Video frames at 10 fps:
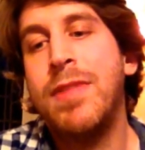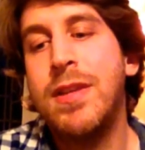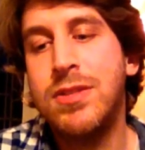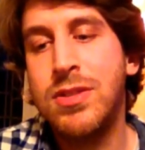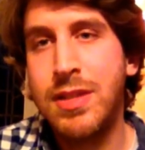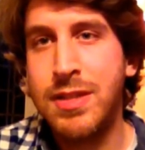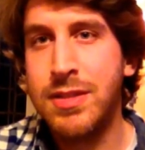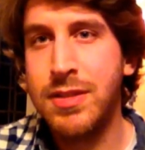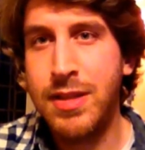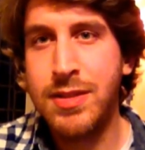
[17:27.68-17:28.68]
There's just
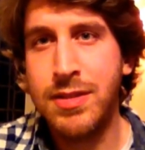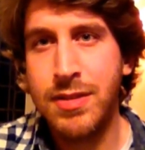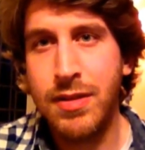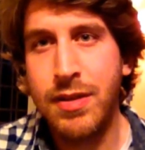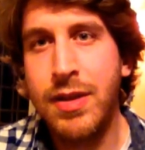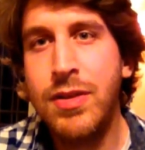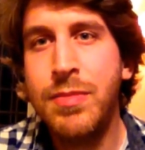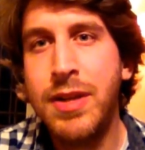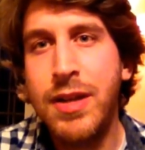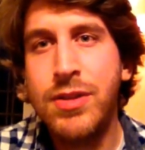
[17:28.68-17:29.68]
this
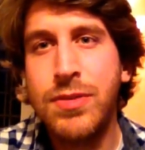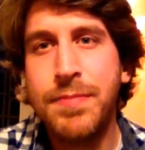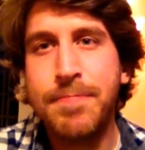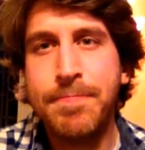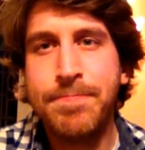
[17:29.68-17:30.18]
illumination.